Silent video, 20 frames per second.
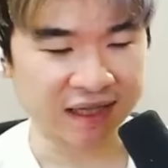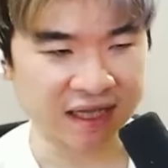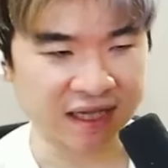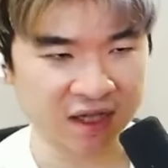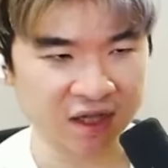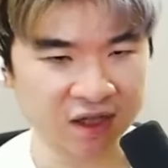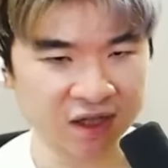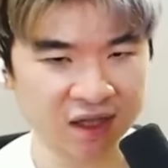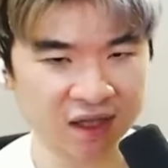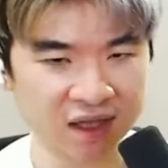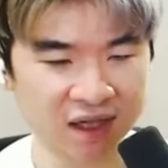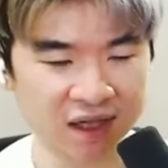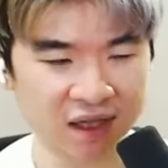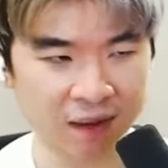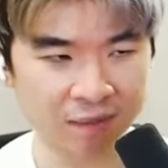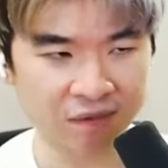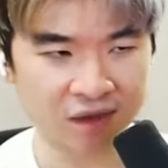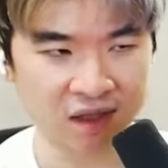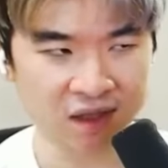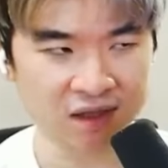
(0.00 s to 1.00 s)
He could get
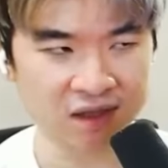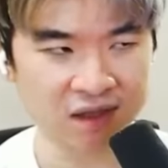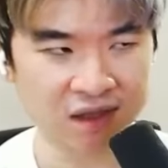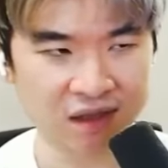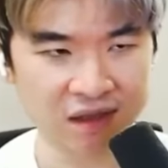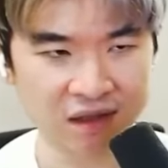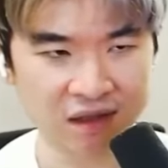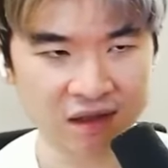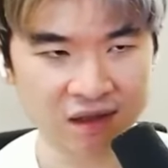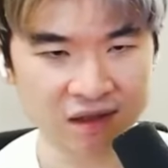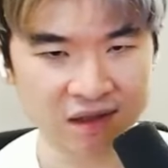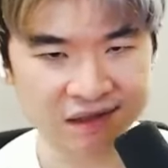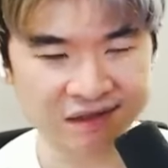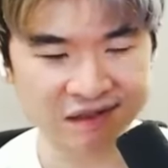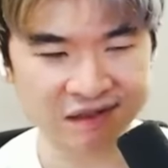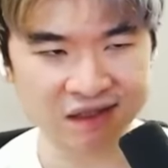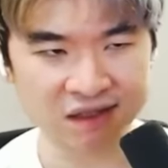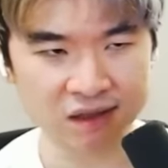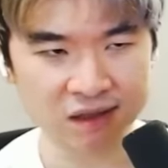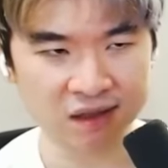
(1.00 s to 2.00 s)
abducted. This
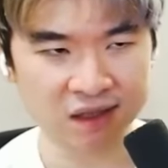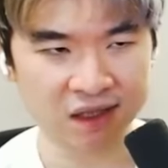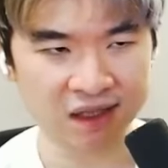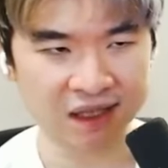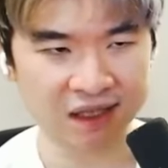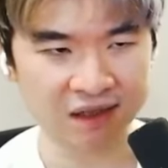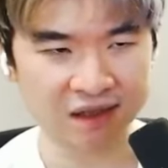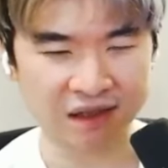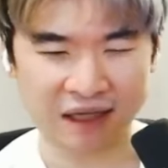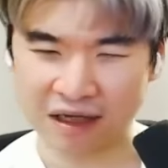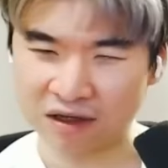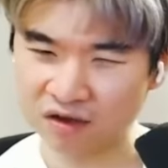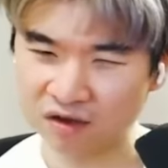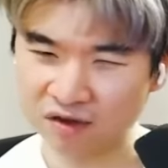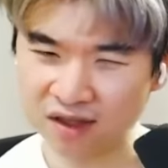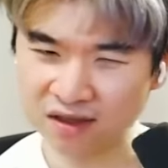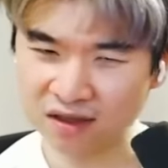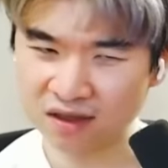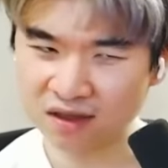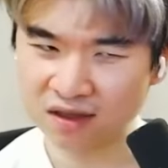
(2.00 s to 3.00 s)
is gonna get
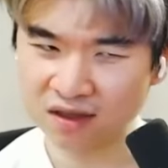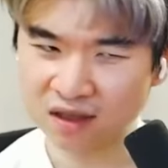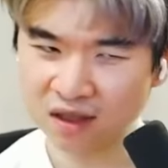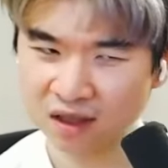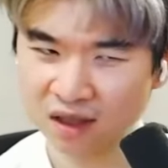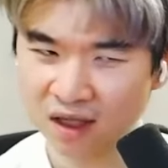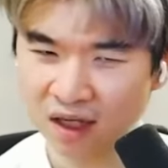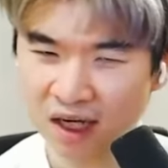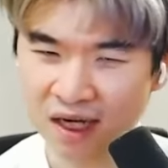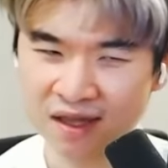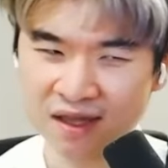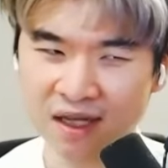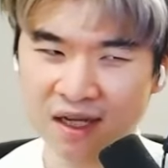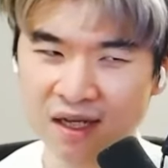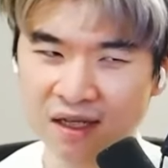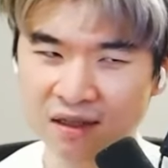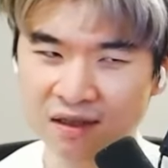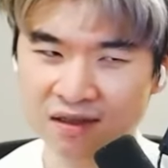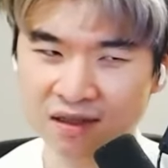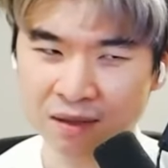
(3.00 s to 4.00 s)
dangerous? And
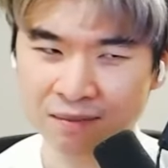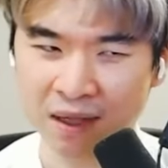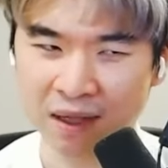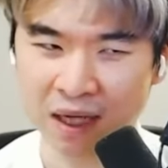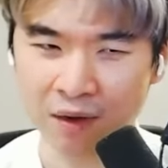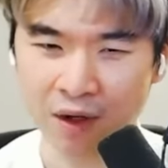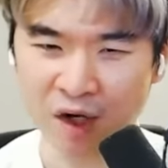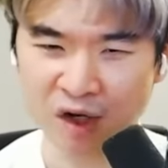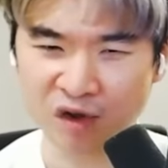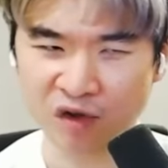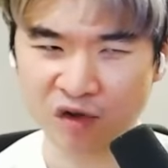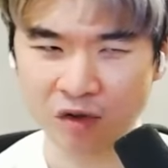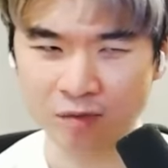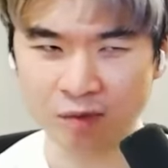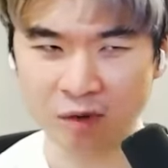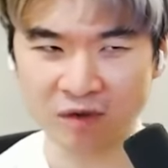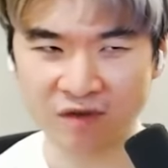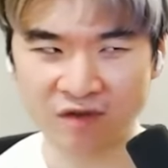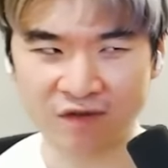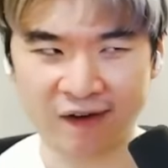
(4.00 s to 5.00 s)
then somehow our
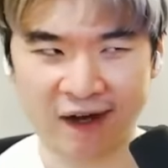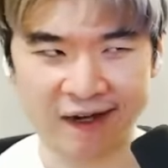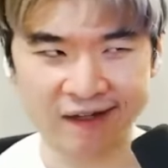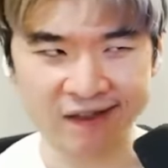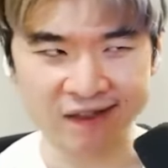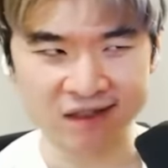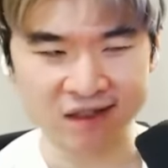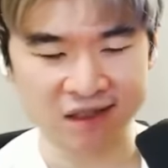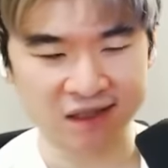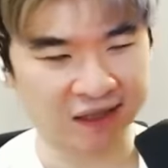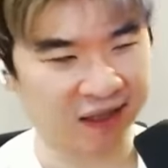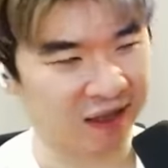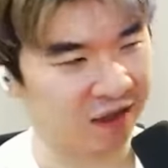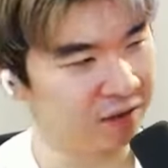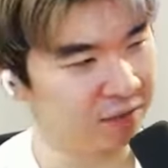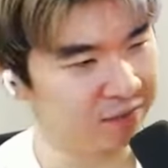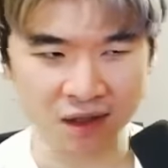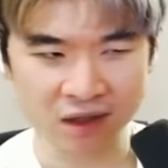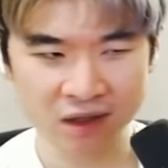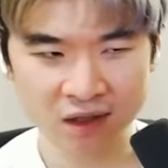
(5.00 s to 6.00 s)
group will find us and
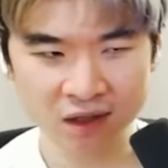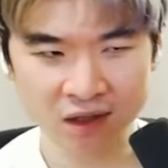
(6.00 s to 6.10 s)
help?